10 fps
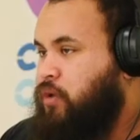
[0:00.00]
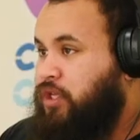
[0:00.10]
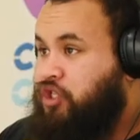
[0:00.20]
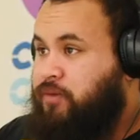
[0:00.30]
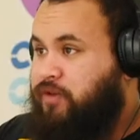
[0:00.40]

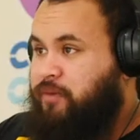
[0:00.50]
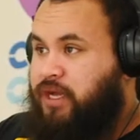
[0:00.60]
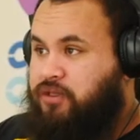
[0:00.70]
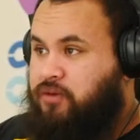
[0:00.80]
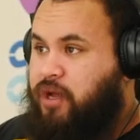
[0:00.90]
in terms of
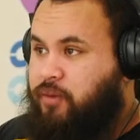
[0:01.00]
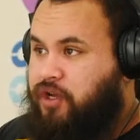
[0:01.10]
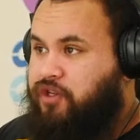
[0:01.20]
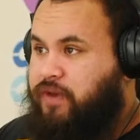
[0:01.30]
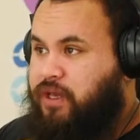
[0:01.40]
muscle
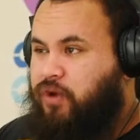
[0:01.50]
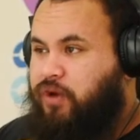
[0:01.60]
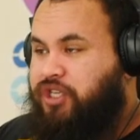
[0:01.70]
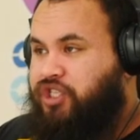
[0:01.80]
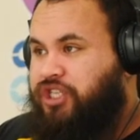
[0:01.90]
hypertrophy. You want to
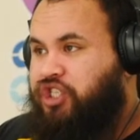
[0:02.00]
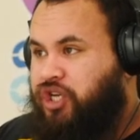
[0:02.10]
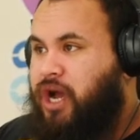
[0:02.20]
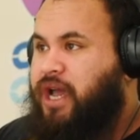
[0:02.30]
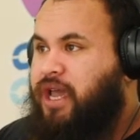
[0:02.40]
be just
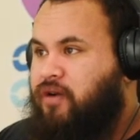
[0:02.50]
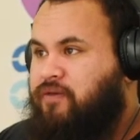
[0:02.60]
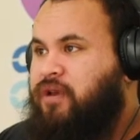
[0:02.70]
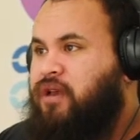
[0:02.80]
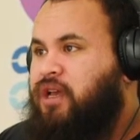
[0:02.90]
shy
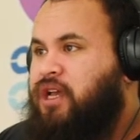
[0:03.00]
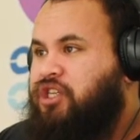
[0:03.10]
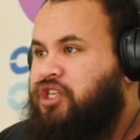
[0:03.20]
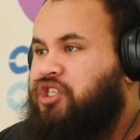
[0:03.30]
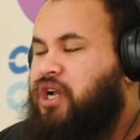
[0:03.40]
of
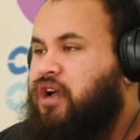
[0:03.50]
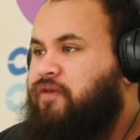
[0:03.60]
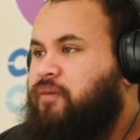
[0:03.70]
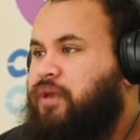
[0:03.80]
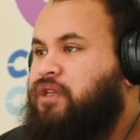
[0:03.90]

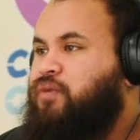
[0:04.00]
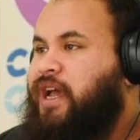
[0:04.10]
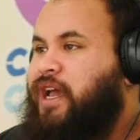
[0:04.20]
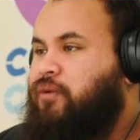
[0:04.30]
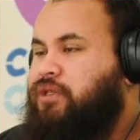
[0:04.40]
it, because we're
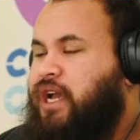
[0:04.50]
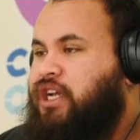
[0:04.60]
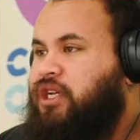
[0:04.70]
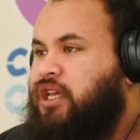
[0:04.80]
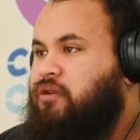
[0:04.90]
able to
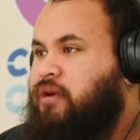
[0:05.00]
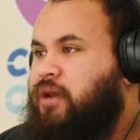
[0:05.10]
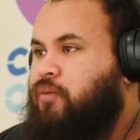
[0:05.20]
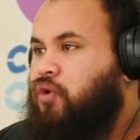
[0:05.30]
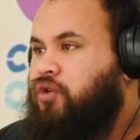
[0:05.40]
actually
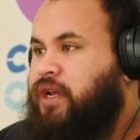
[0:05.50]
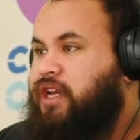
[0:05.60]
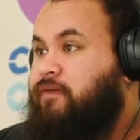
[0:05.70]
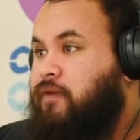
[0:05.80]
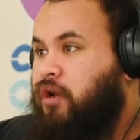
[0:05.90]
create more
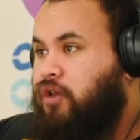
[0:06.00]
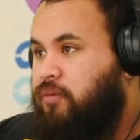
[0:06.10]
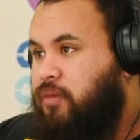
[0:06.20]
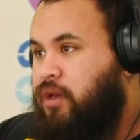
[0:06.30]
training volume